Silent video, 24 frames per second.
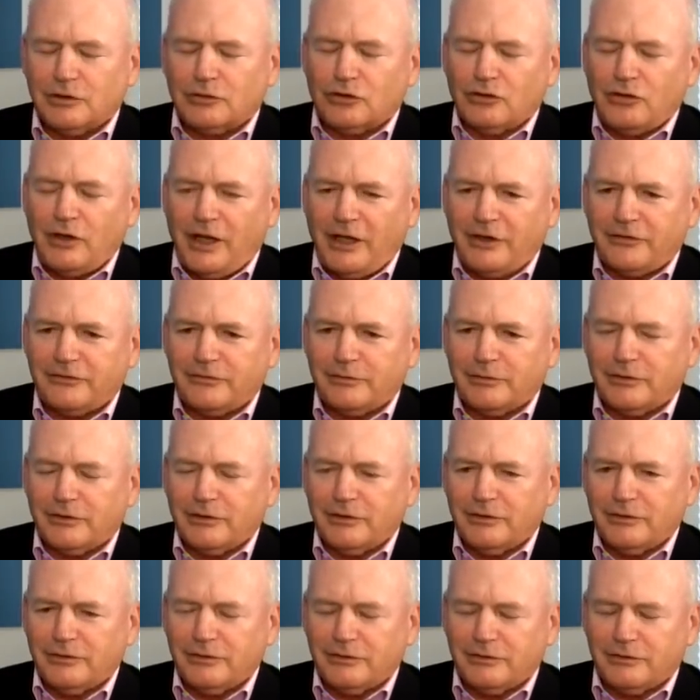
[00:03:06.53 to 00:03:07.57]
crass with
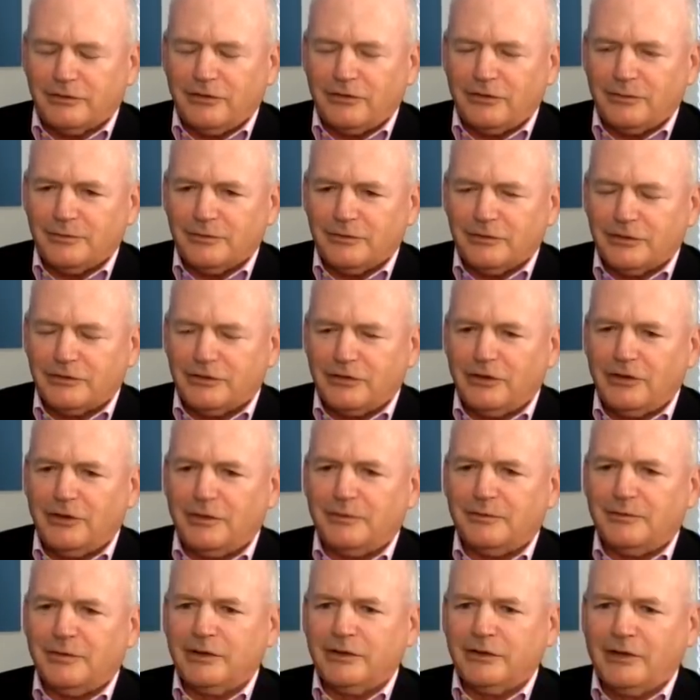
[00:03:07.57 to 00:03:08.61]
the, the, term, the
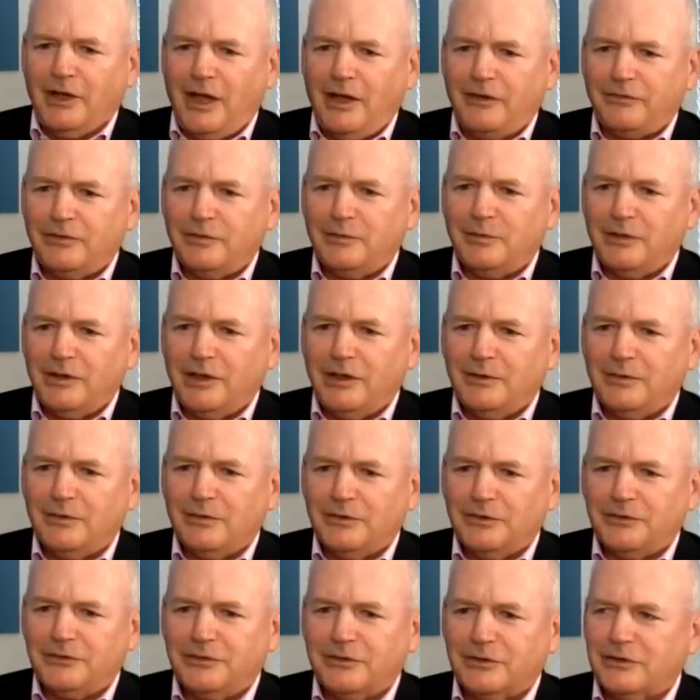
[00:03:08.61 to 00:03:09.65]
term, but you have to be
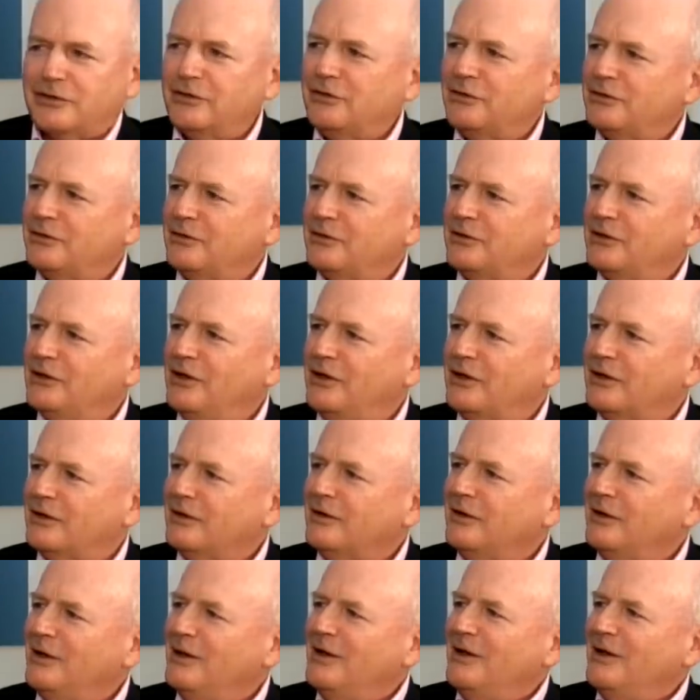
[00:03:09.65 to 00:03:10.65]
able to kill your young